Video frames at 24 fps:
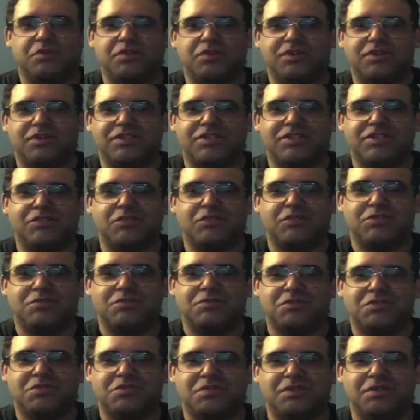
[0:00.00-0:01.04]
She
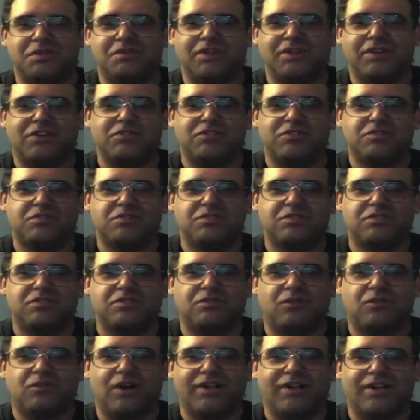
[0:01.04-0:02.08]
whispered to me when I was
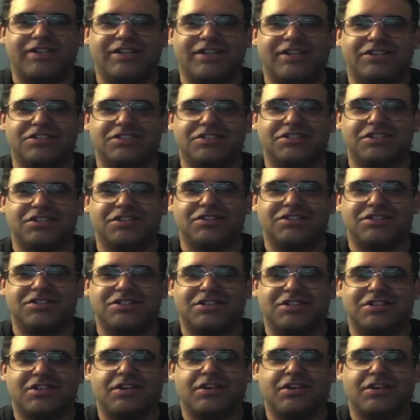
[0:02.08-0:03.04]
walking down the stairs,